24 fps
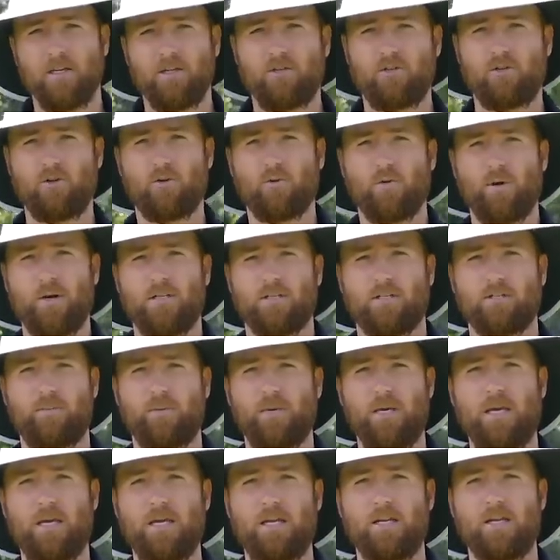generate
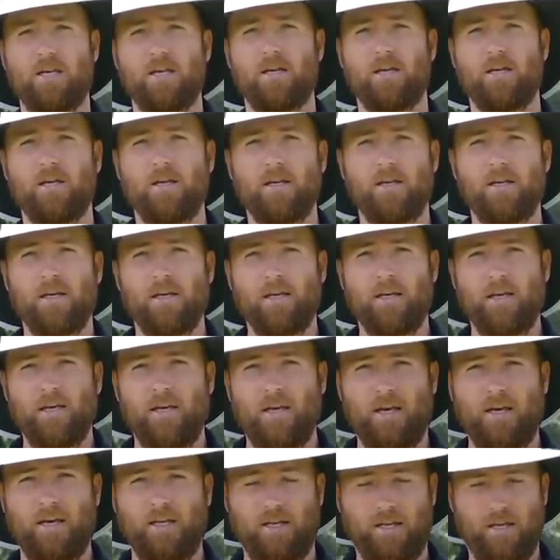speed
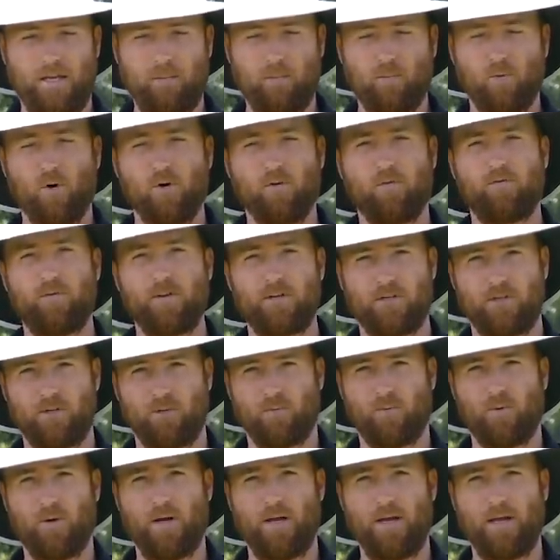in a more
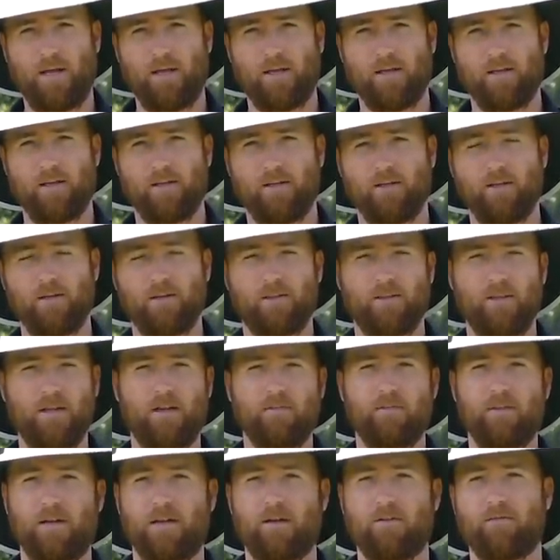efficient way. Look, think
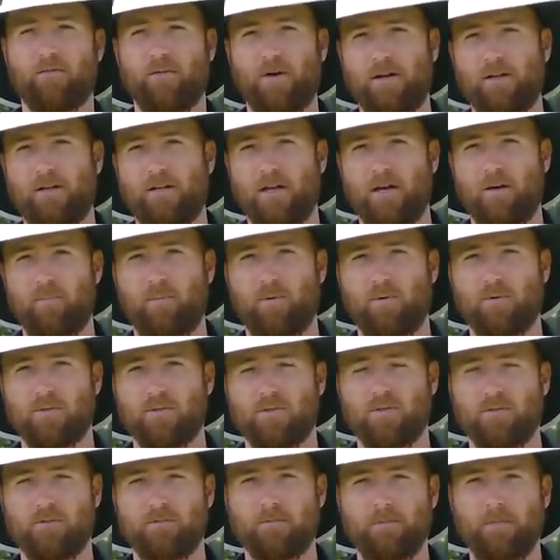of like a Fred
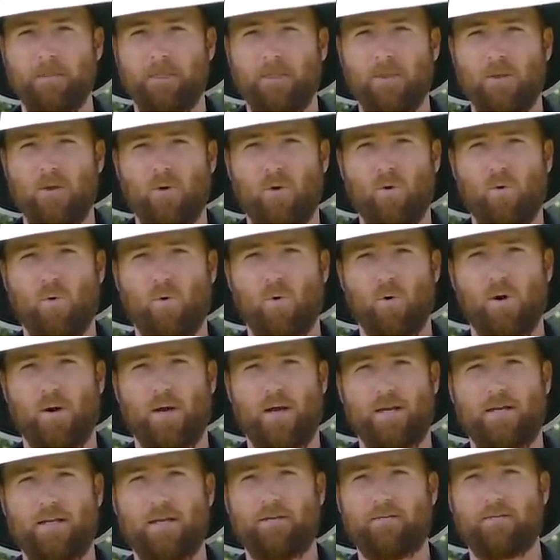Couples or
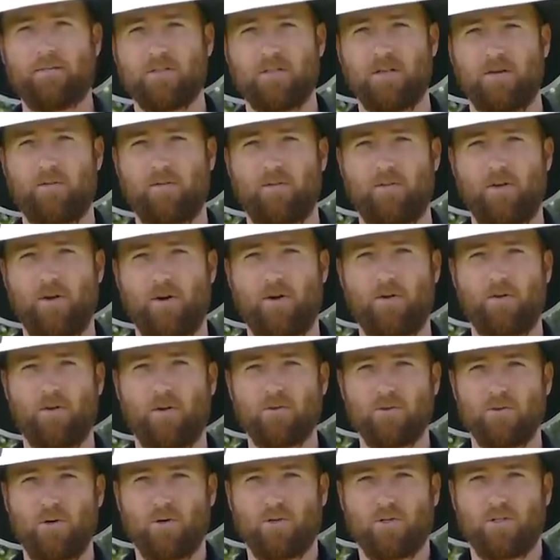a Davis Love the third.
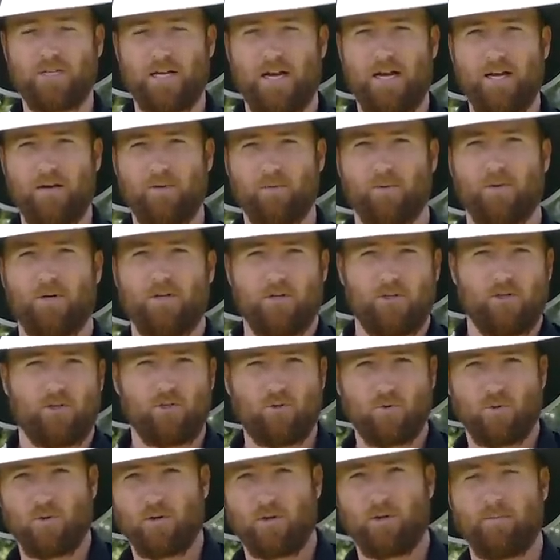Those aren't tight, rigid,
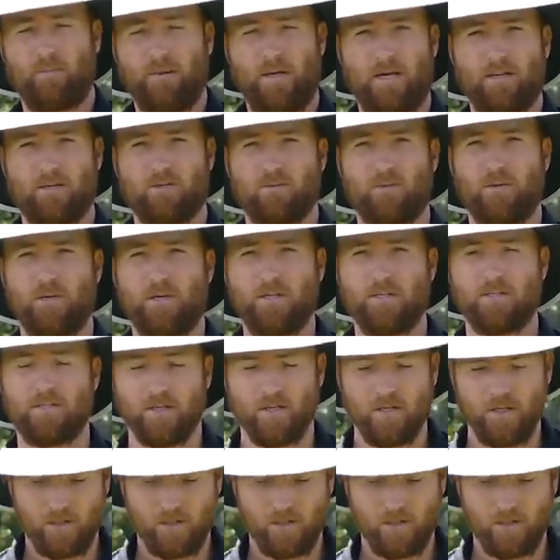short, compact swings.